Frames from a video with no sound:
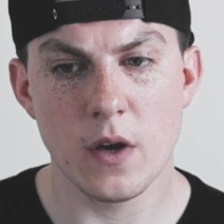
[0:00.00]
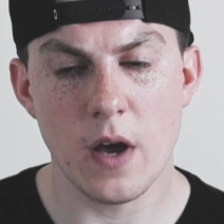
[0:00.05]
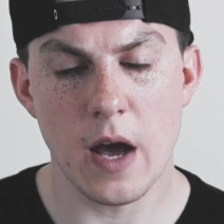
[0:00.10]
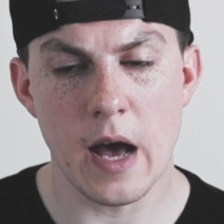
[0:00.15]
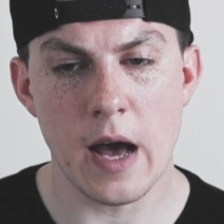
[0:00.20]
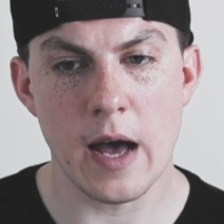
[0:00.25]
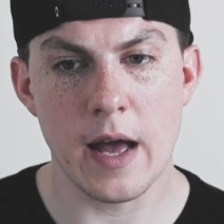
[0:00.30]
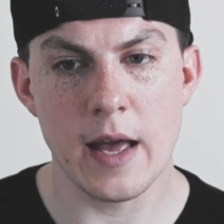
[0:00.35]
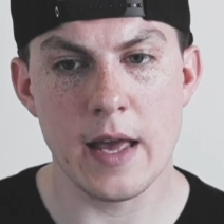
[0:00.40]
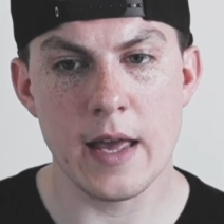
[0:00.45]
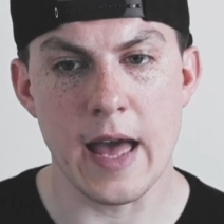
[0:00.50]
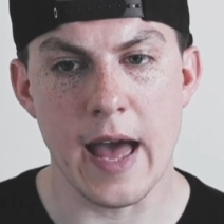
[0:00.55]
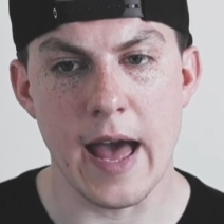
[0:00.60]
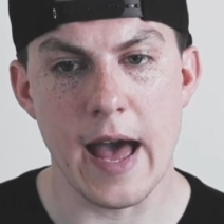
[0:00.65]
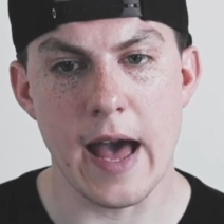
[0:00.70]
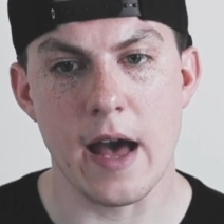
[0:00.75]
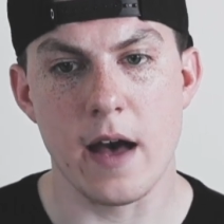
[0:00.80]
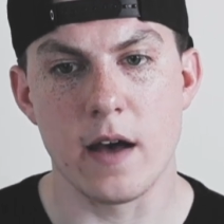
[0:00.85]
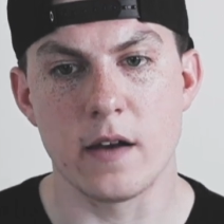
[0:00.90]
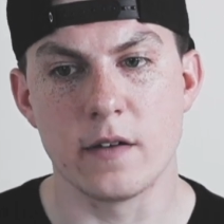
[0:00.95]
I
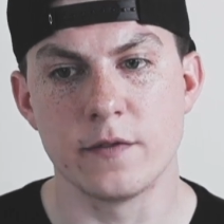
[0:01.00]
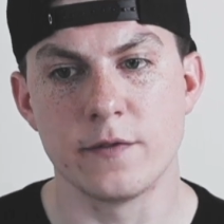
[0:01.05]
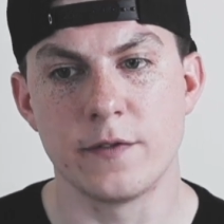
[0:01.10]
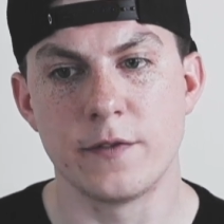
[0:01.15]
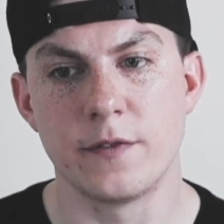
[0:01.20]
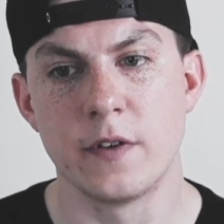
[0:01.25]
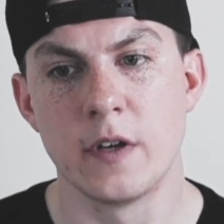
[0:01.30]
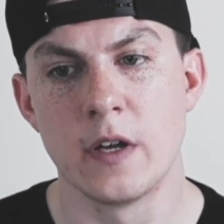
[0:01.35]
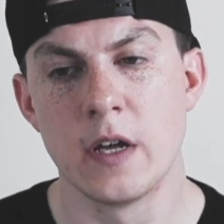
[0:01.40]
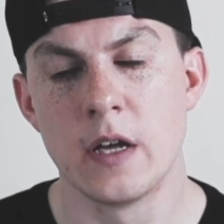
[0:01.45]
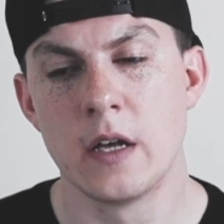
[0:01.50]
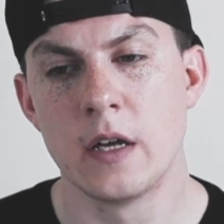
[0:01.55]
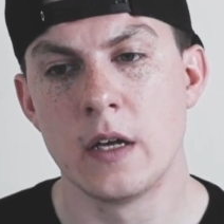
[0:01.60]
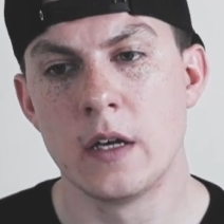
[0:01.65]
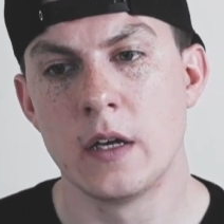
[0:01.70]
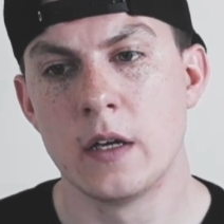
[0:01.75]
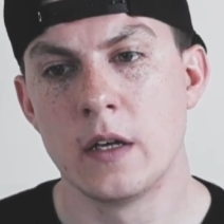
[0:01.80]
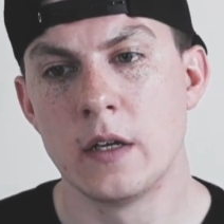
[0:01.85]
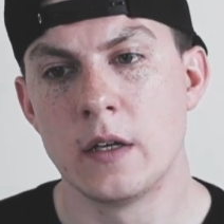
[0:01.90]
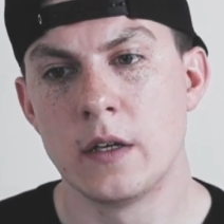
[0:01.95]
have
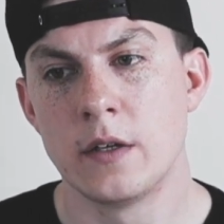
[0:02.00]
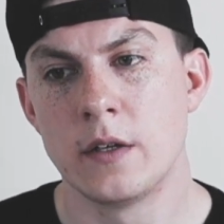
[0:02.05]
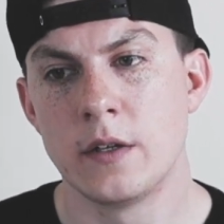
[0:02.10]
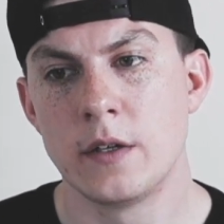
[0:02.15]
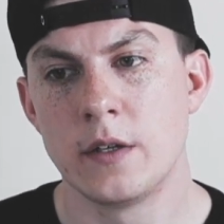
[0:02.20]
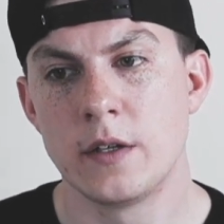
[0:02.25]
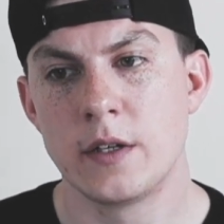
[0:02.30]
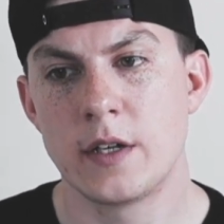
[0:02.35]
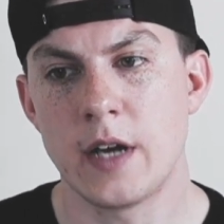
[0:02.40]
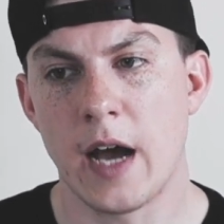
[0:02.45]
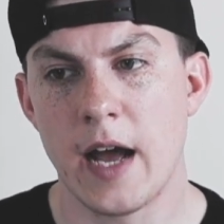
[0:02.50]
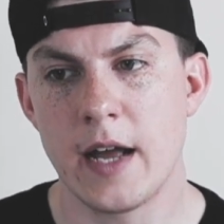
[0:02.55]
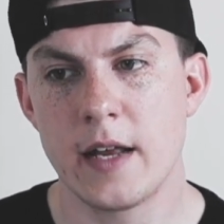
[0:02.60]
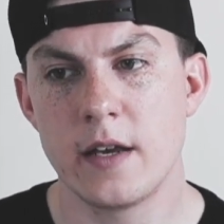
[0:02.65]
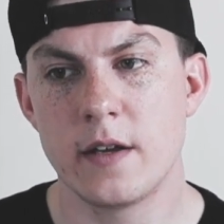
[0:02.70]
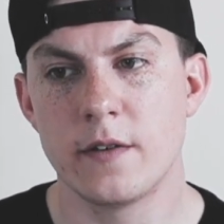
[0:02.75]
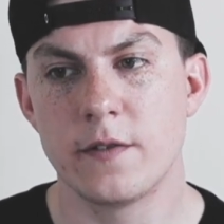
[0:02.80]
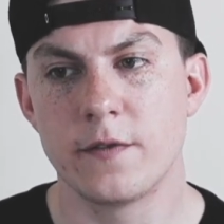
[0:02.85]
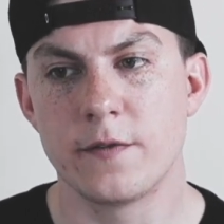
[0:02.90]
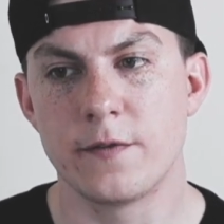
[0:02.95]

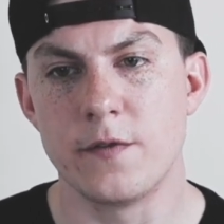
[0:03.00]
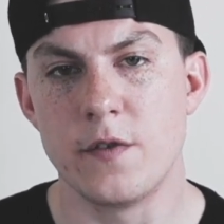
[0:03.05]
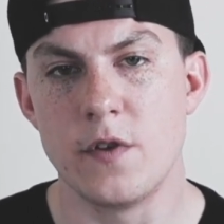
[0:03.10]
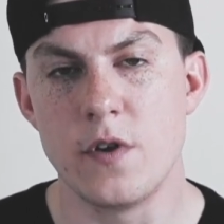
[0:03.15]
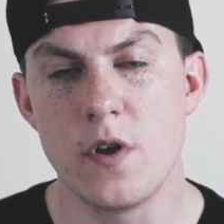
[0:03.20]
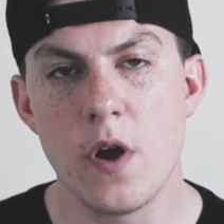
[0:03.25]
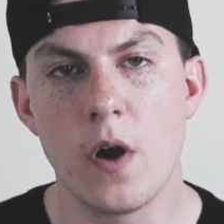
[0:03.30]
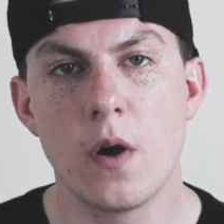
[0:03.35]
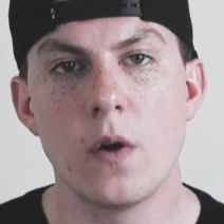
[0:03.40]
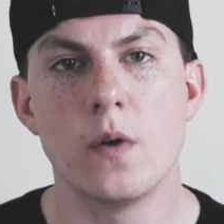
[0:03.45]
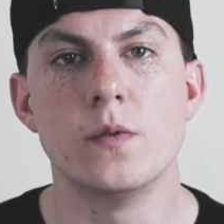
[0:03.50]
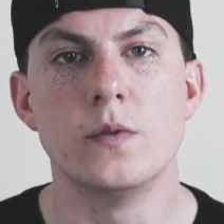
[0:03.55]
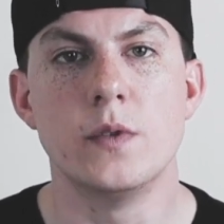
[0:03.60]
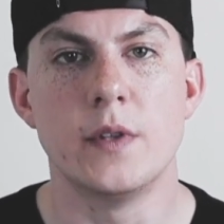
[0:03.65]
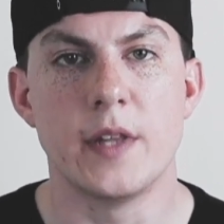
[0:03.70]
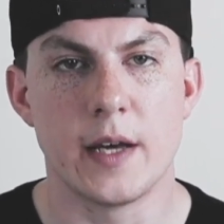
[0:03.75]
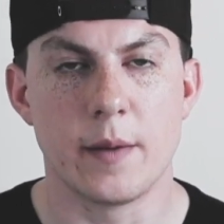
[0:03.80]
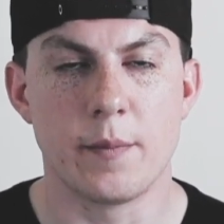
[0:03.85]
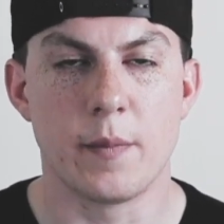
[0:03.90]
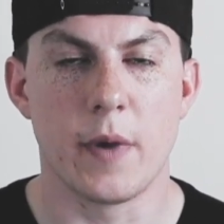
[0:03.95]
kind of known
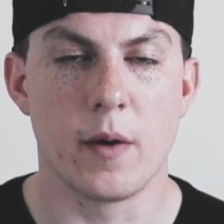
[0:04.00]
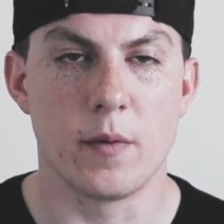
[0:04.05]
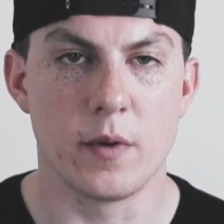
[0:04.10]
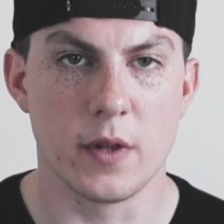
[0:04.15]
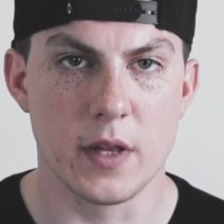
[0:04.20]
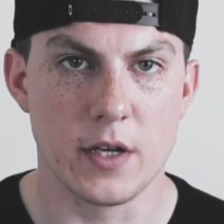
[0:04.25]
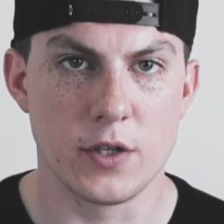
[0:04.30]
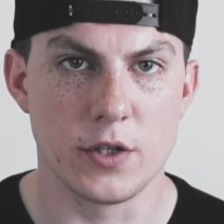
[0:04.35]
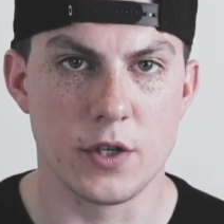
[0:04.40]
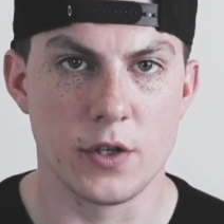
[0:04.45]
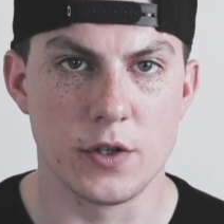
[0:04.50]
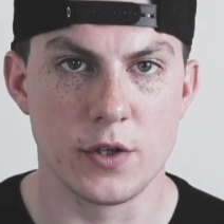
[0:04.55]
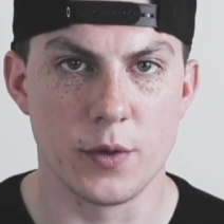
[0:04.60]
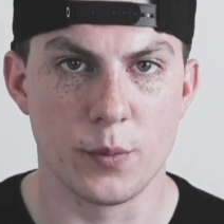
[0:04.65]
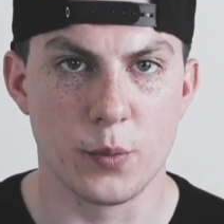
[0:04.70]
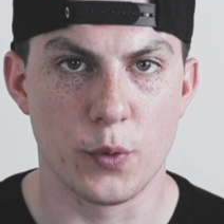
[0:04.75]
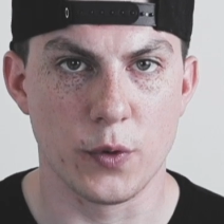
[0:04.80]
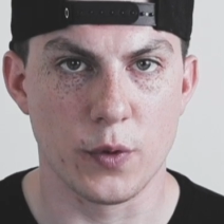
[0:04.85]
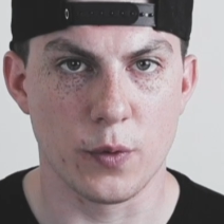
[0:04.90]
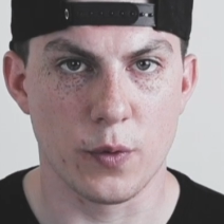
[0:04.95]
that my
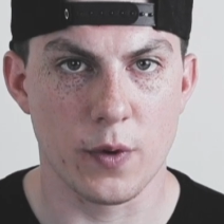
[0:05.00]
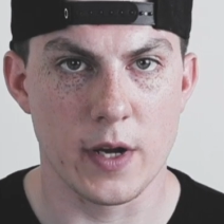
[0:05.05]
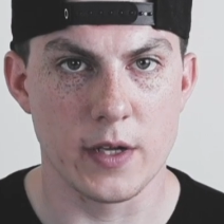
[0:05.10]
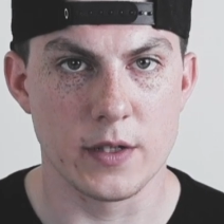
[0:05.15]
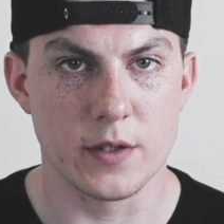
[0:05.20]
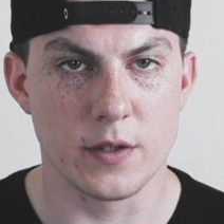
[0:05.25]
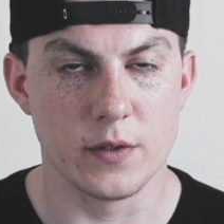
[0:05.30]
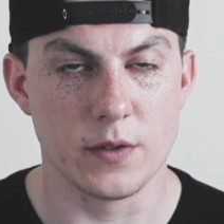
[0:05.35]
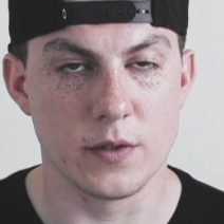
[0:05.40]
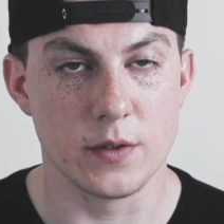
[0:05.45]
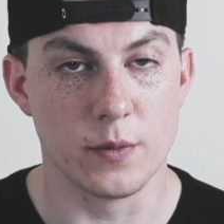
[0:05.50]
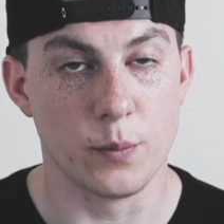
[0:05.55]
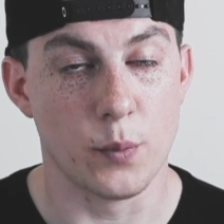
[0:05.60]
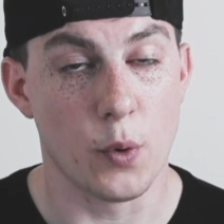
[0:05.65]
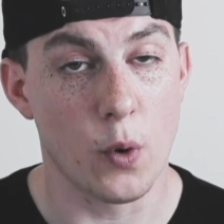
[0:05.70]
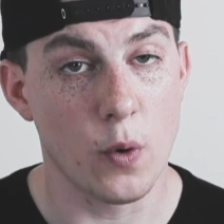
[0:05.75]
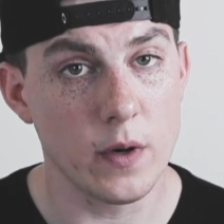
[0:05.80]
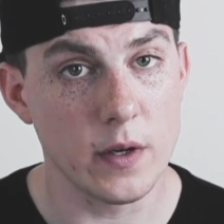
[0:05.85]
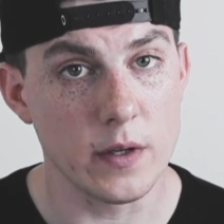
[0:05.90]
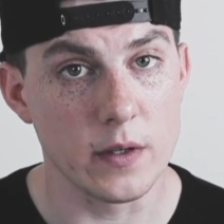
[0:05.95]
relationship with Christ is
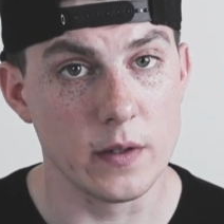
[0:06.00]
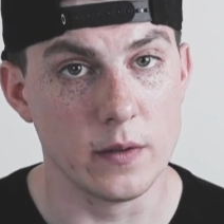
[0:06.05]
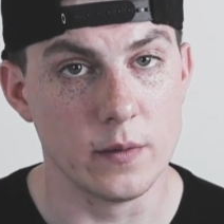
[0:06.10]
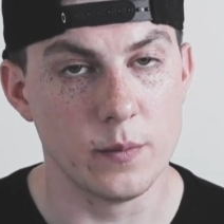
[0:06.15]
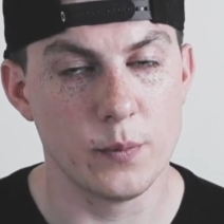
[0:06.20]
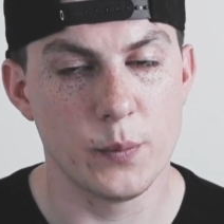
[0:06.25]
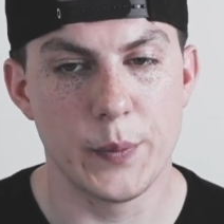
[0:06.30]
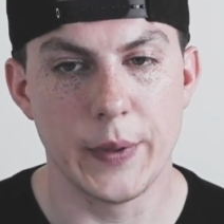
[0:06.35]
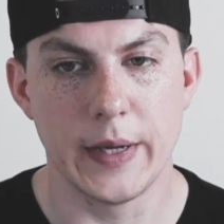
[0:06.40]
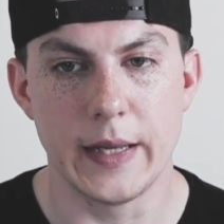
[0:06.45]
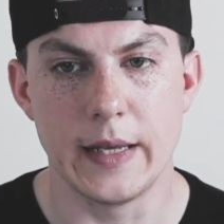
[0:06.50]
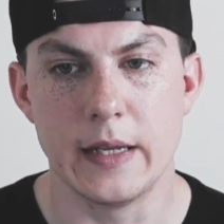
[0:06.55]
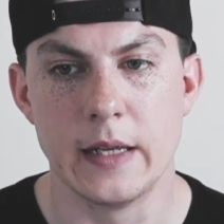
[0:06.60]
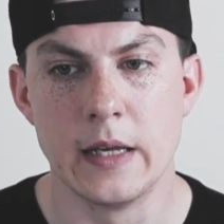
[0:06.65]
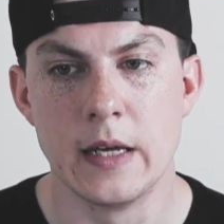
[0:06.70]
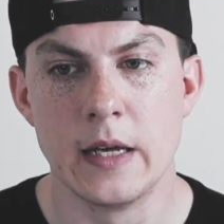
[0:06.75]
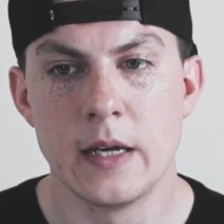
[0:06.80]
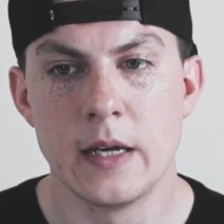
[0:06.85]
important, but